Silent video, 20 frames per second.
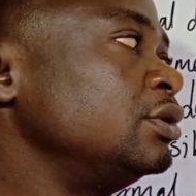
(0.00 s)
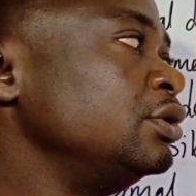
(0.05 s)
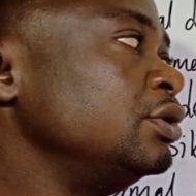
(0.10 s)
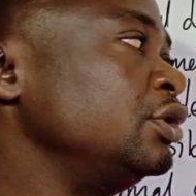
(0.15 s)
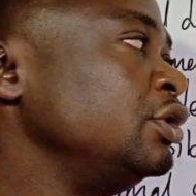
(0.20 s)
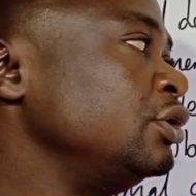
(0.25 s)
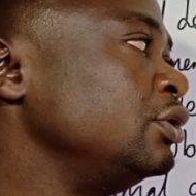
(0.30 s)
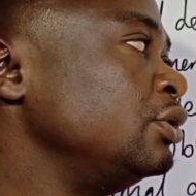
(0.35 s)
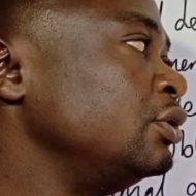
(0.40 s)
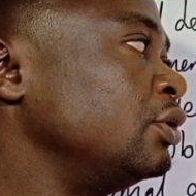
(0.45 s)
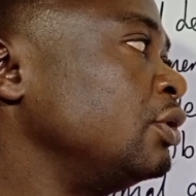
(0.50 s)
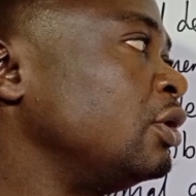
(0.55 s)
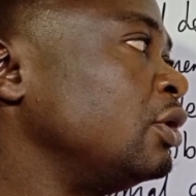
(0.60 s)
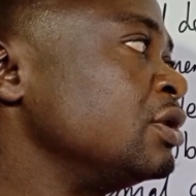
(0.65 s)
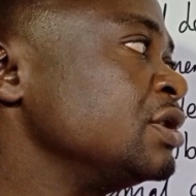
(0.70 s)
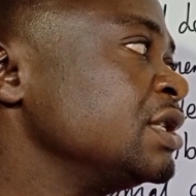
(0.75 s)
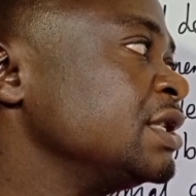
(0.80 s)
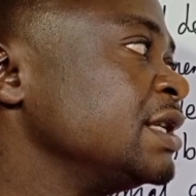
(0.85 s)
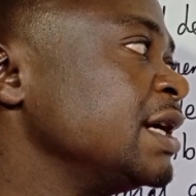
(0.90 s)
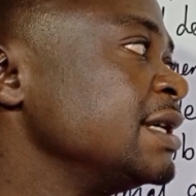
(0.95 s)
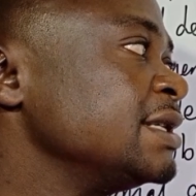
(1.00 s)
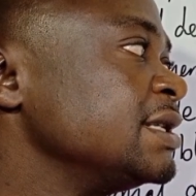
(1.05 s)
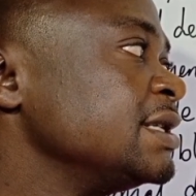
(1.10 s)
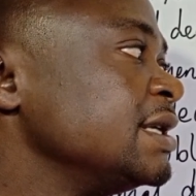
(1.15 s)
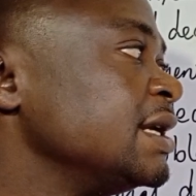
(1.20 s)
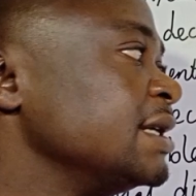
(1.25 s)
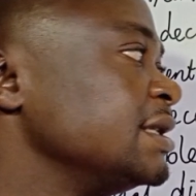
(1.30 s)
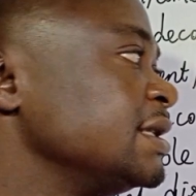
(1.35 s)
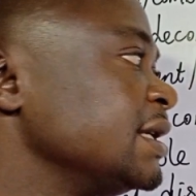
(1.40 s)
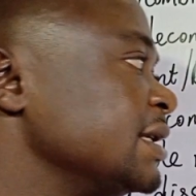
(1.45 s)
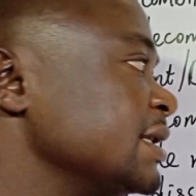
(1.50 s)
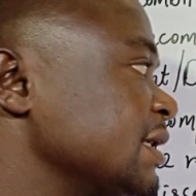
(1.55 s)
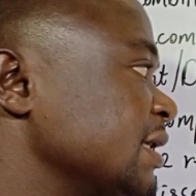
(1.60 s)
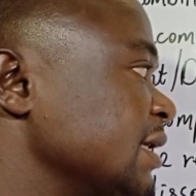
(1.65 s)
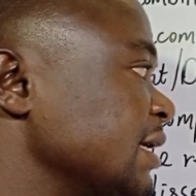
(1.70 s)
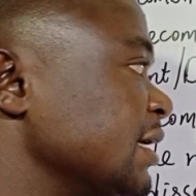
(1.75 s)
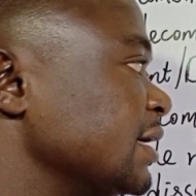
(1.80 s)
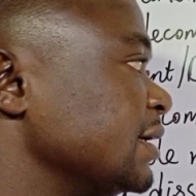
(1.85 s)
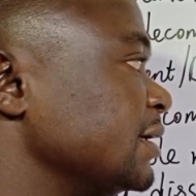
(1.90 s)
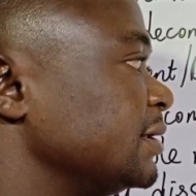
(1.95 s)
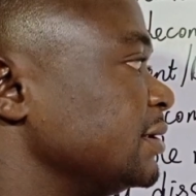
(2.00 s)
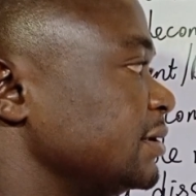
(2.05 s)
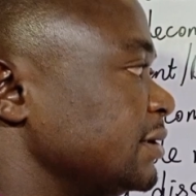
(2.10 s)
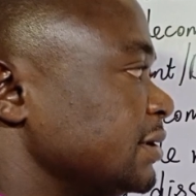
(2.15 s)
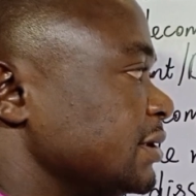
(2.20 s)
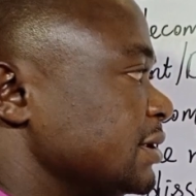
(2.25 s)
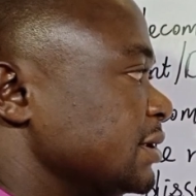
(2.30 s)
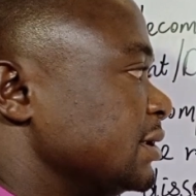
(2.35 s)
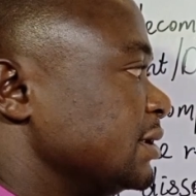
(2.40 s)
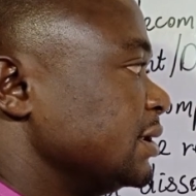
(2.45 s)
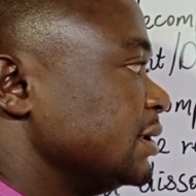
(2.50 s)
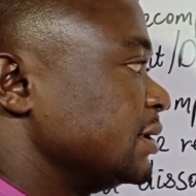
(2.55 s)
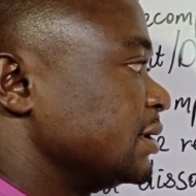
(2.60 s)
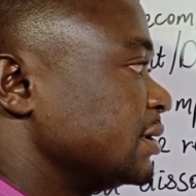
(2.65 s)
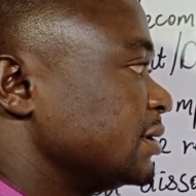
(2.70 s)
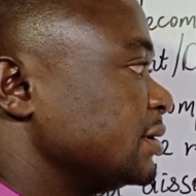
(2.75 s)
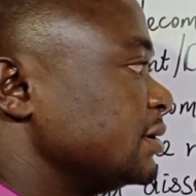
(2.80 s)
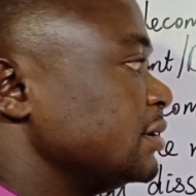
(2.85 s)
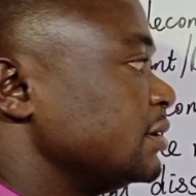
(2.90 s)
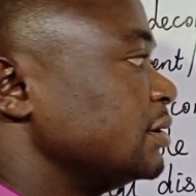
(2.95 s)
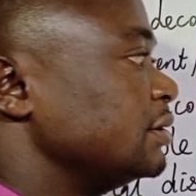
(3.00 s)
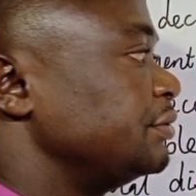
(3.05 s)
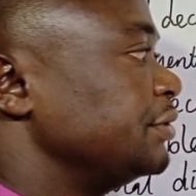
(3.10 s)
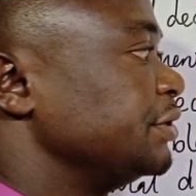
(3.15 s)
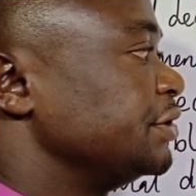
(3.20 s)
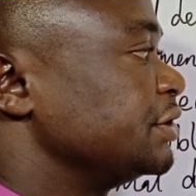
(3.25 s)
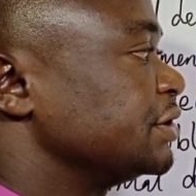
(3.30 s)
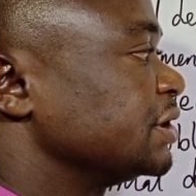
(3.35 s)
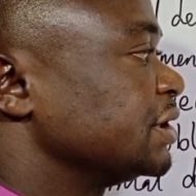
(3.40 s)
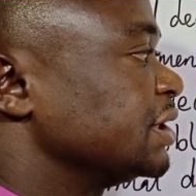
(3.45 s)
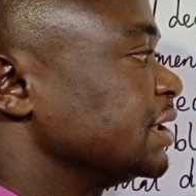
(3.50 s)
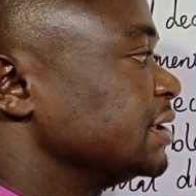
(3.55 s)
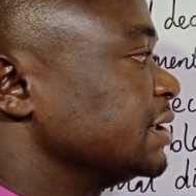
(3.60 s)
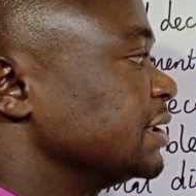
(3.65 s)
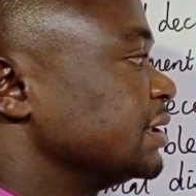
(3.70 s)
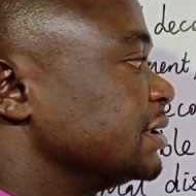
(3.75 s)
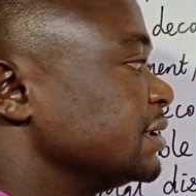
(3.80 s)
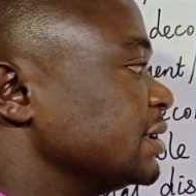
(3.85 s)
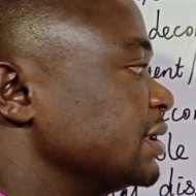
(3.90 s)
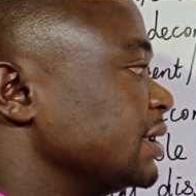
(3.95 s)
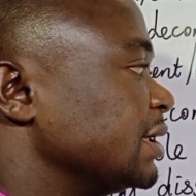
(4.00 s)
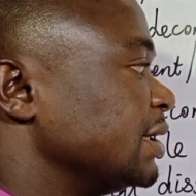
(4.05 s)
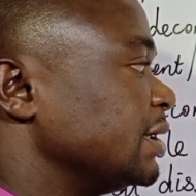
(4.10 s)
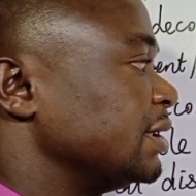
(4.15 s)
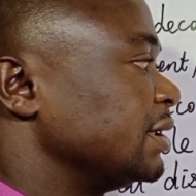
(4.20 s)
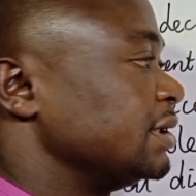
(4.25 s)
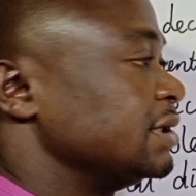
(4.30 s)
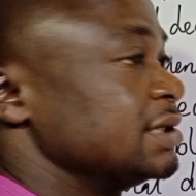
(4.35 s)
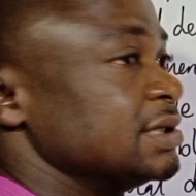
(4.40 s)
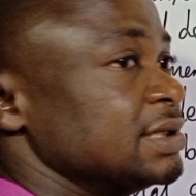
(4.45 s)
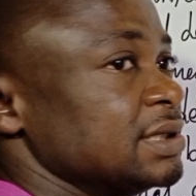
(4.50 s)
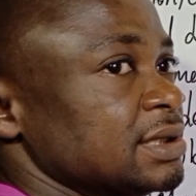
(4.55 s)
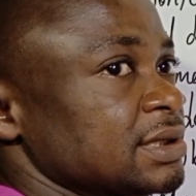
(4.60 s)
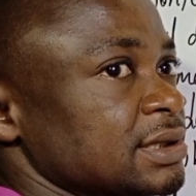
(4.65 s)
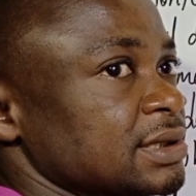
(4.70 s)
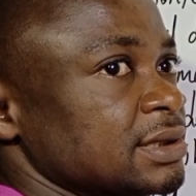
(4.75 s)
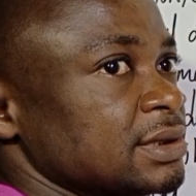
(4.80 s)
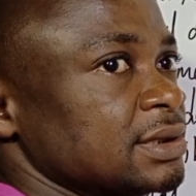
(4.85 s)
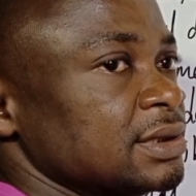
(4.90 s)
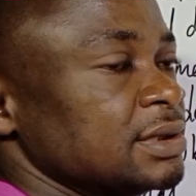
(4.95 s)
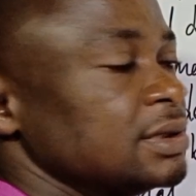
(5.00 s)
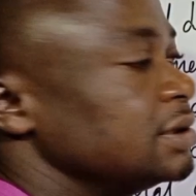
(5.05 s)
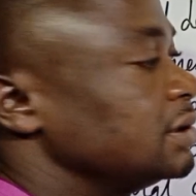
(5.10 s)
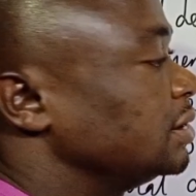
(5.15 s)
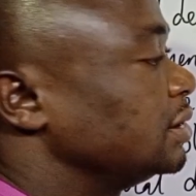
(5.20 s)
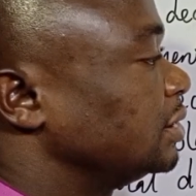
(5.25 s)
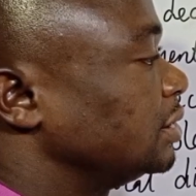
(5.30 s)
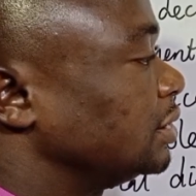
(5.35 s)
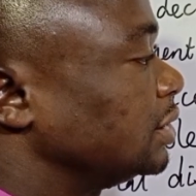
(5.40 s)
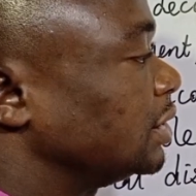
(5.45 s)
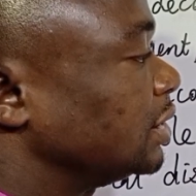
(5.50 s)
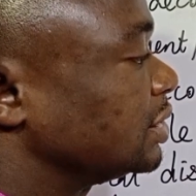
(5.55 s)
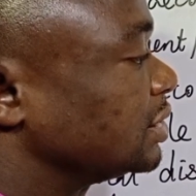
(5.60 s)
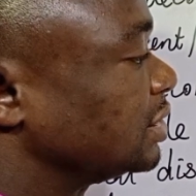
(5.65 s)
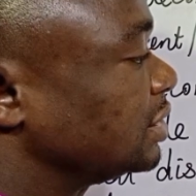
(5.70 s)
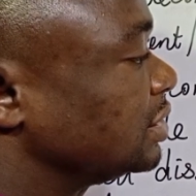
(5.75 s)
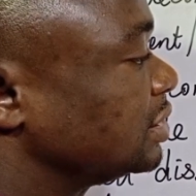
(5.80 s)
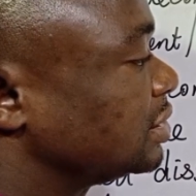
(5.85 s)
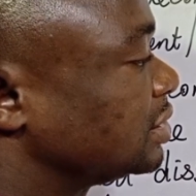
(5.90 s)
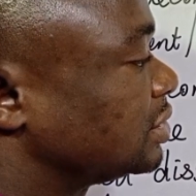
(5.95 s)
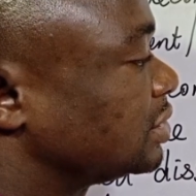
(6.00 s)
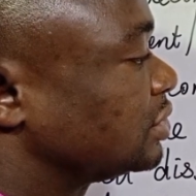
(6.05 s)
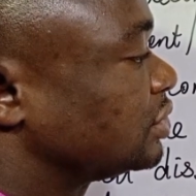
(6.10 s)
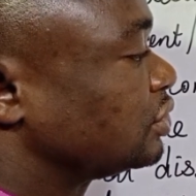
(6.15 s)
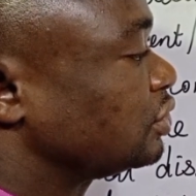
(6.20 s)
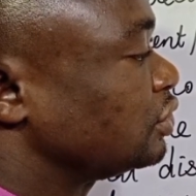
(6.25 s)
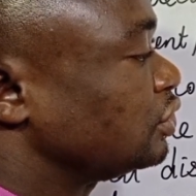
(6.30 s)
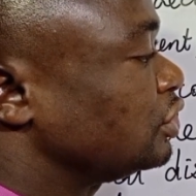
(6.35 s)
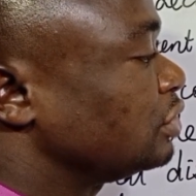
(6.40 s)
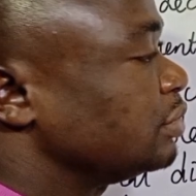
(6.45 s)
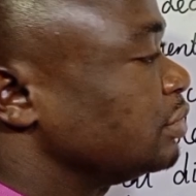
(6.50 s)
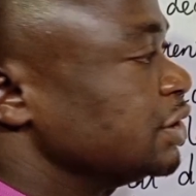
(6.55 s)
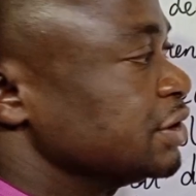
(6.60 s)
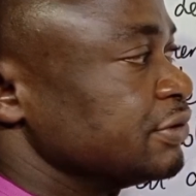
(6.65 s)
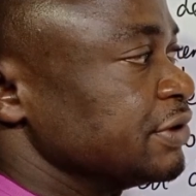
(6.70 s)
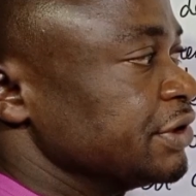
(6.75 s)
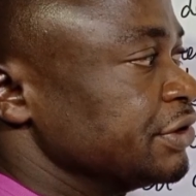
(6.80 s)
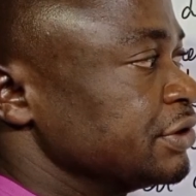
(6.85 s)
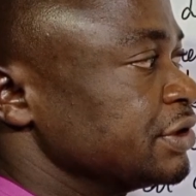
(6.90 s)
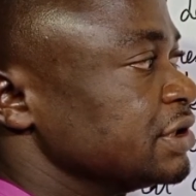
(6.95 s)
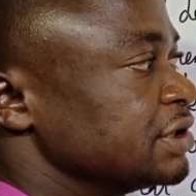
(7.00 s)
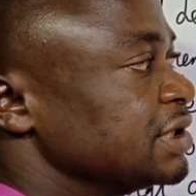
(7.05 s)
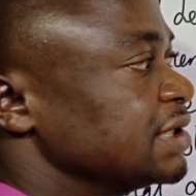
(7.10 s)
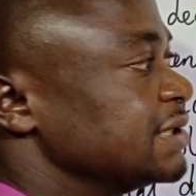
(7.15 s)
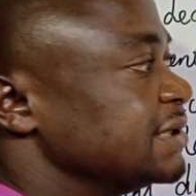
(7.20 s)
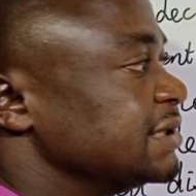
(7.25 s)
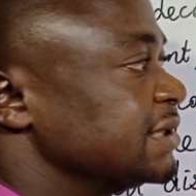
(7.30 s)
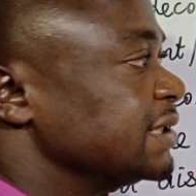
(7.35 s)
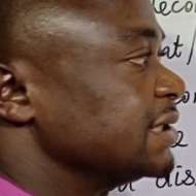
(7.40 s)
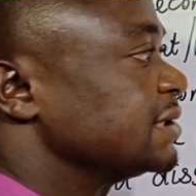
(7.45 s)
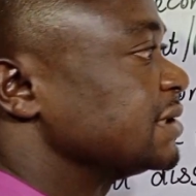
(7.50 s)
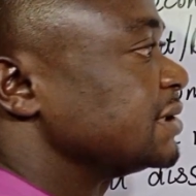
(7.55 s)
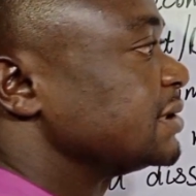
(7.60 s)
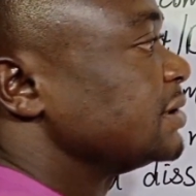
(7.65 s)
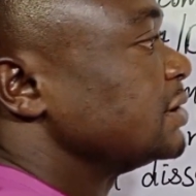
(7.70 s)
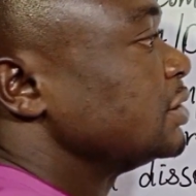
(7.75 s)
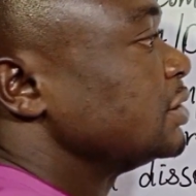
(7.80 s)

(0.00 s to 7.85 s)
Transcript: the oxidizing agent here is this. Reducing agent is this. Now, since sodium is reducing agent,